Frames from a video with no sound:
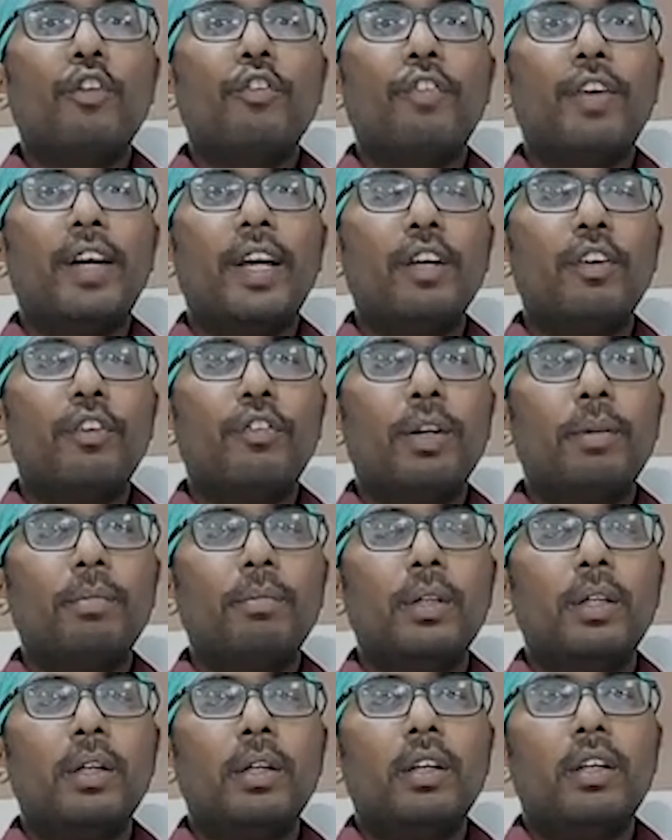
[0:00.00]
vary
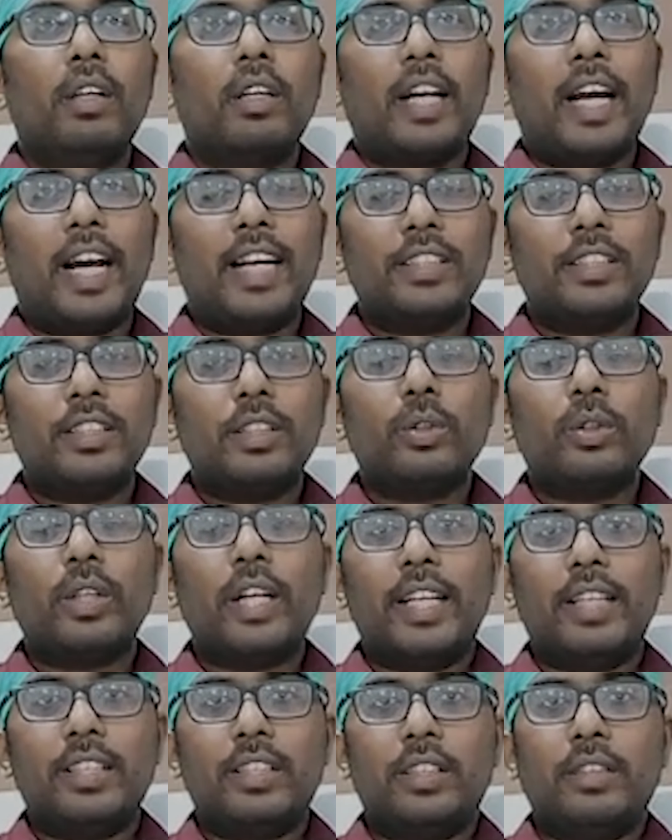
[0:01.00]
from cancer to
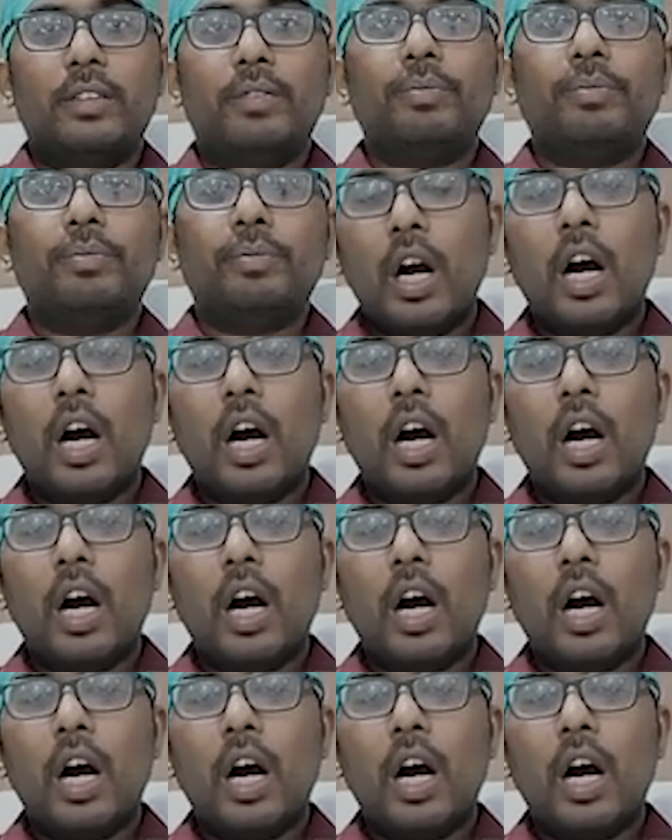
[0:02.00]
cancer.